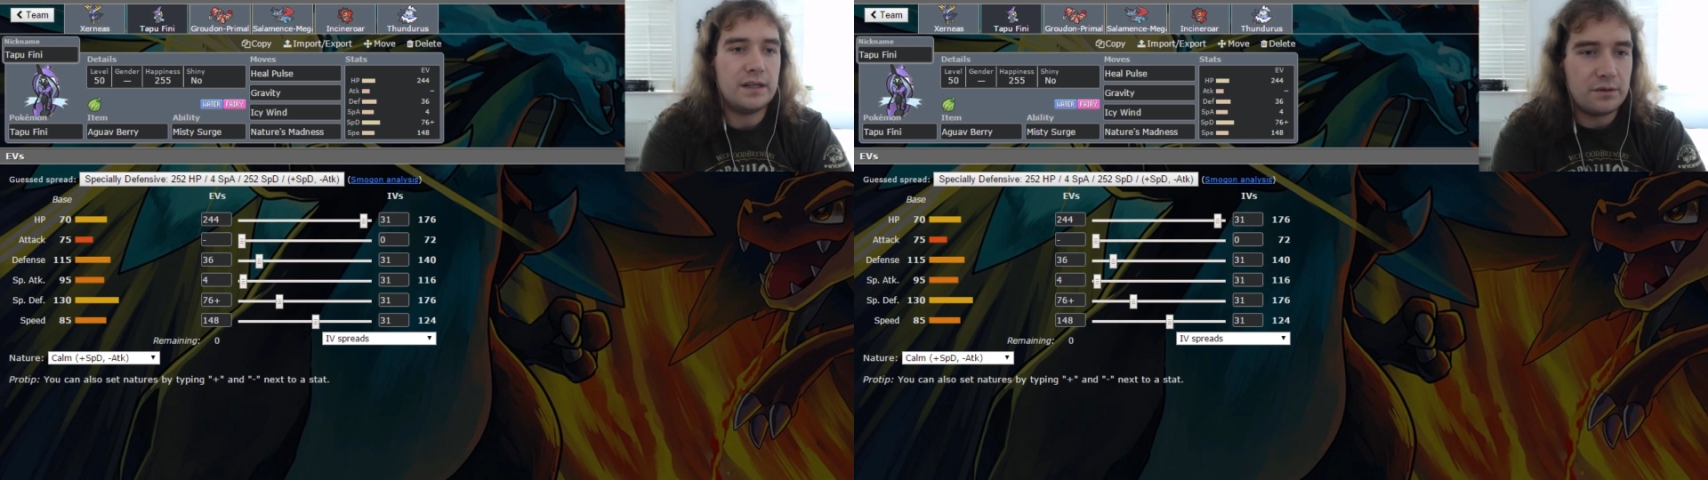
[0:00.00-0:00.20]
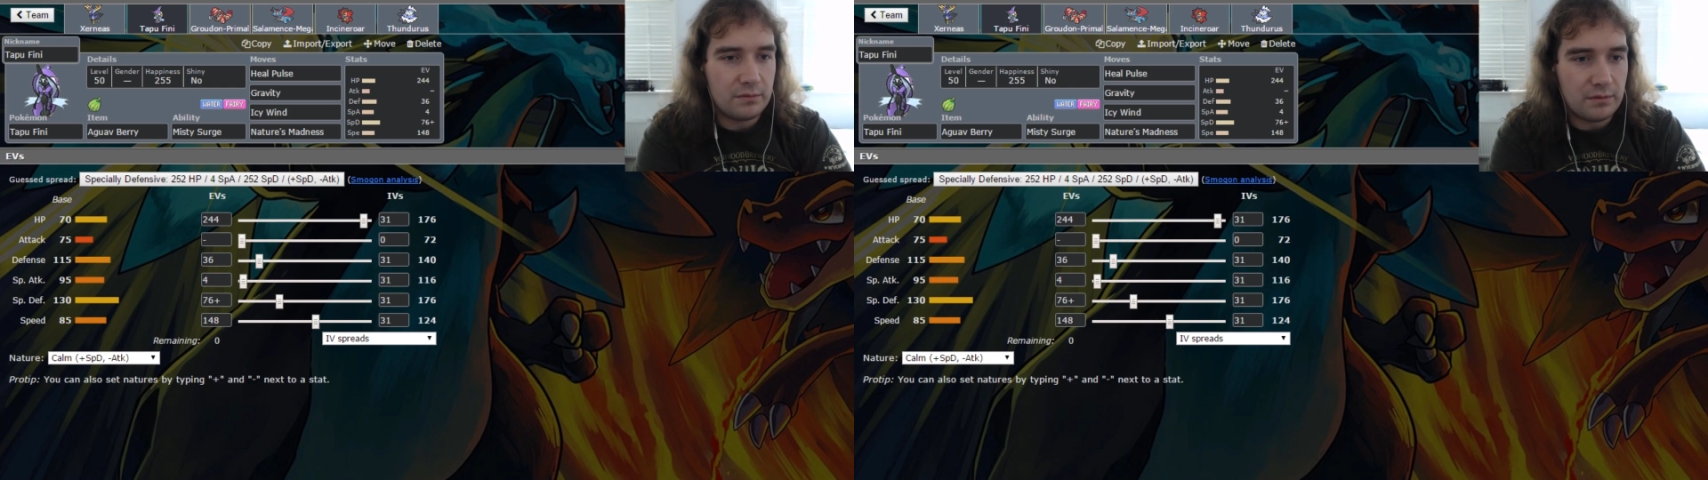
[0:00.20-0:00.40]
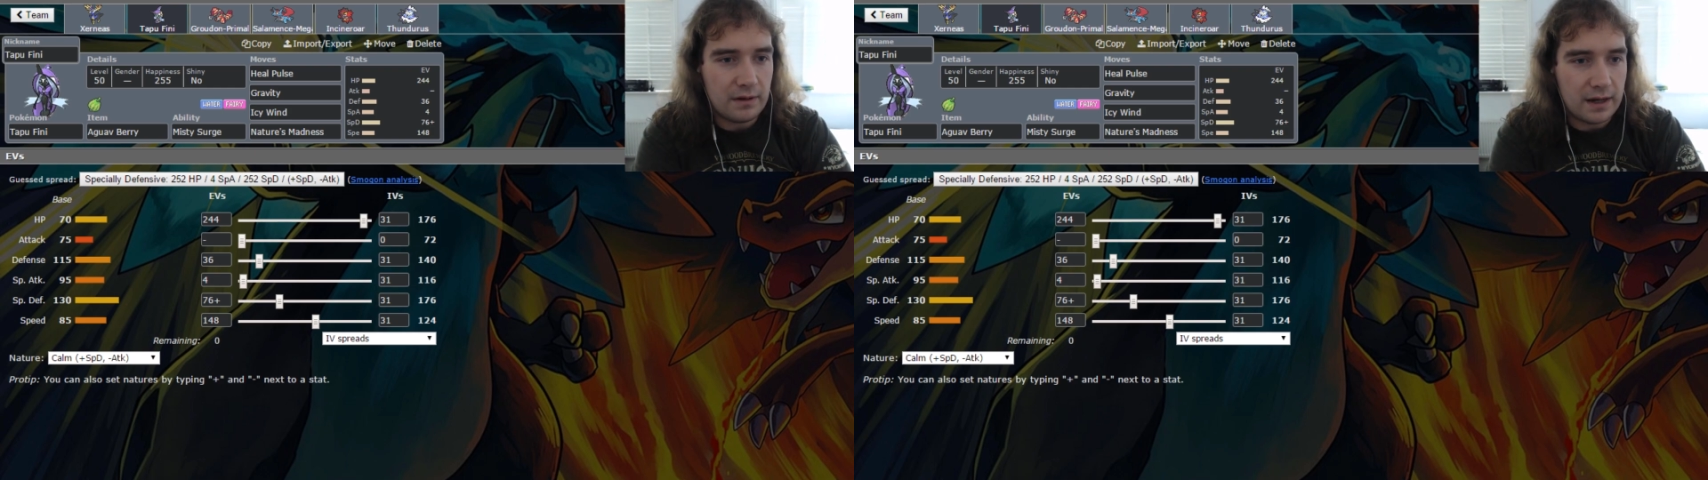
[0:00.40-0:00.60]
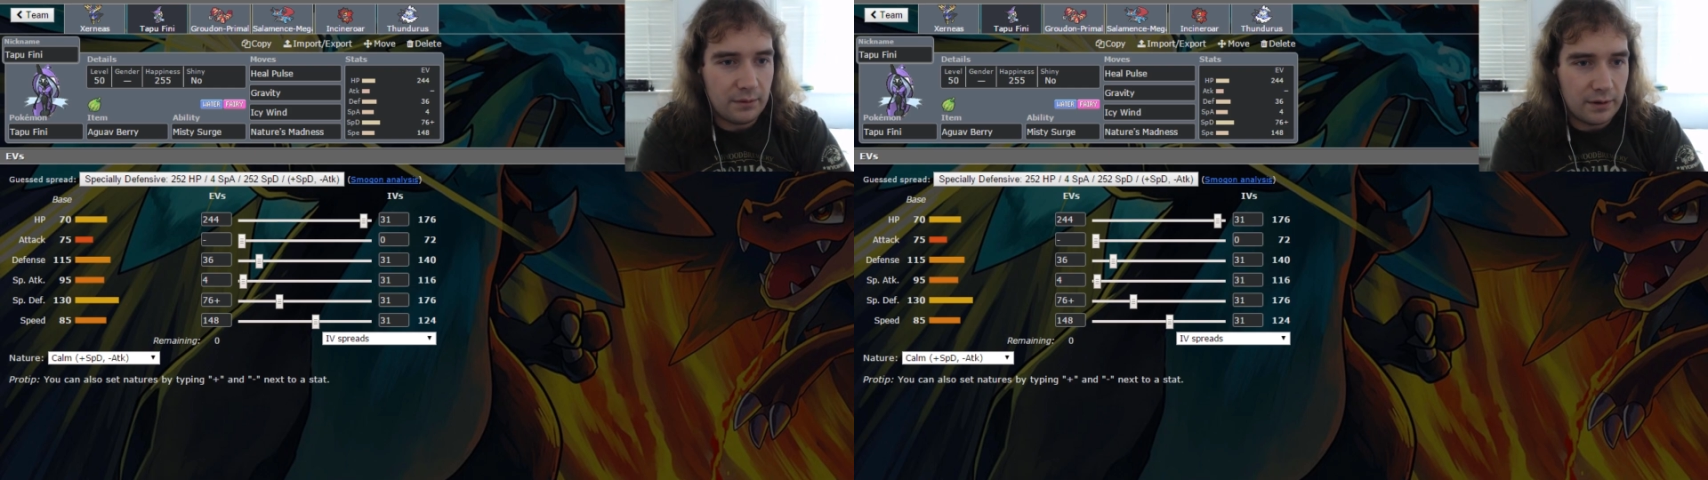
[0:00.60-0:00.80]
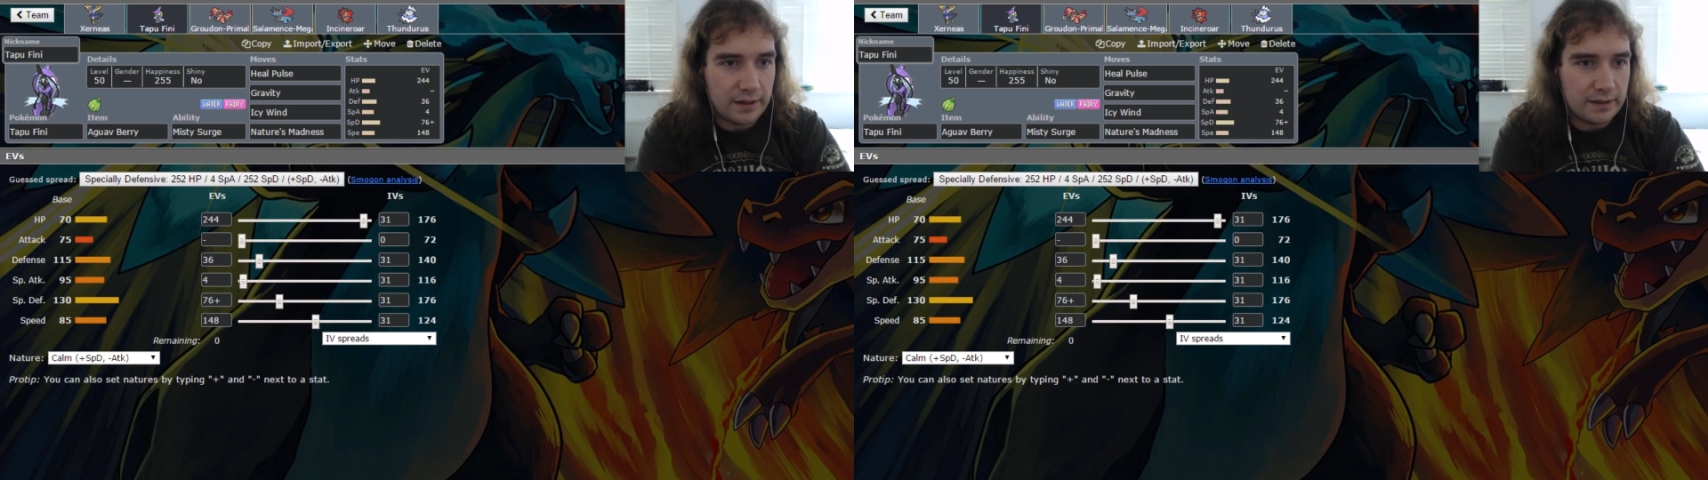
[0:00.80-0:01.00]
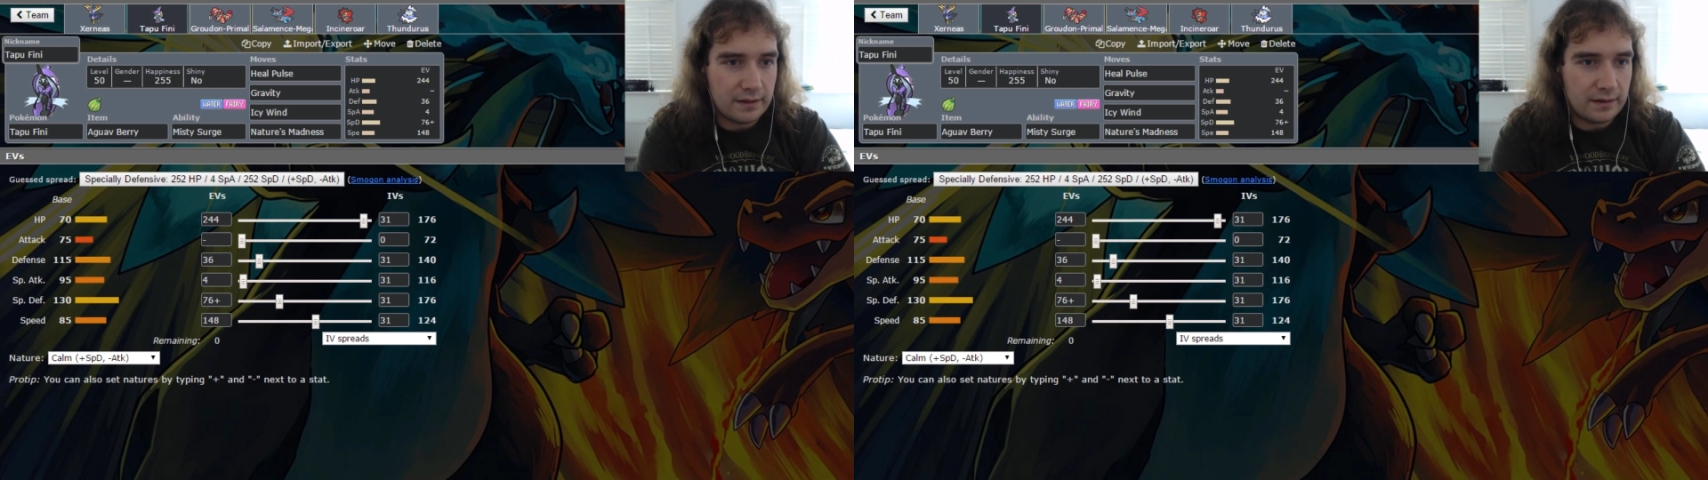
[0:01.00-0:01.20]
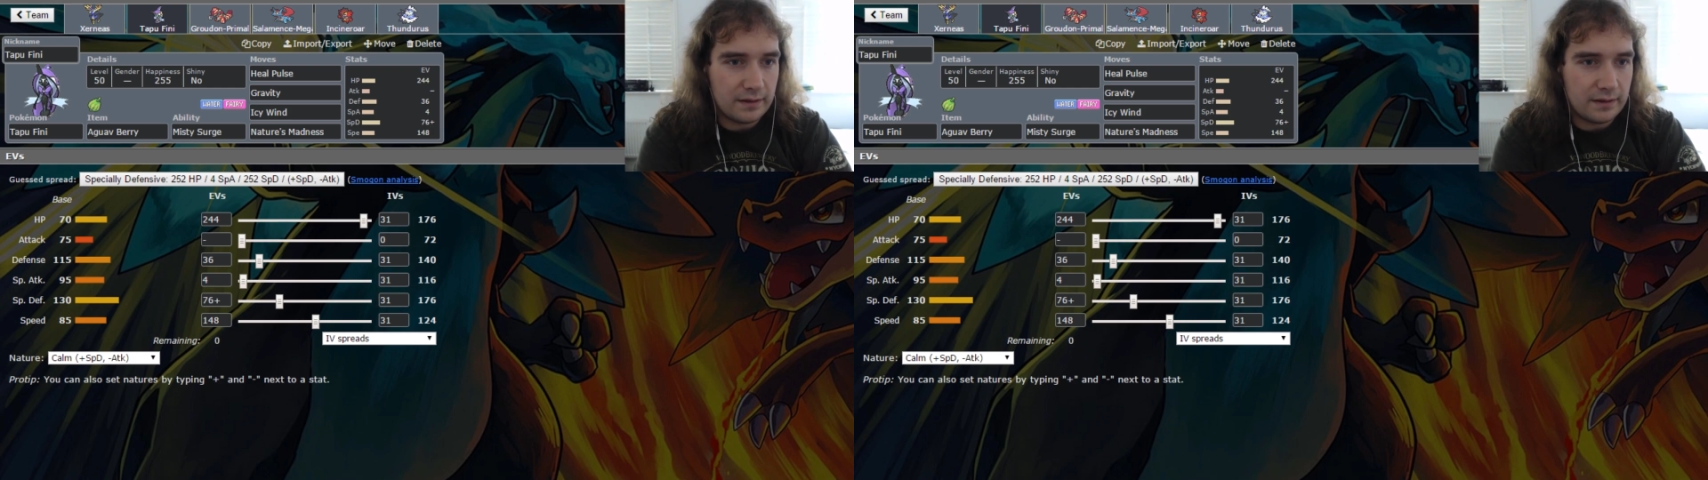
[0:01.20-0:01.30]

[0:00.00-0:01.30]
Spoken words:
knew I wanted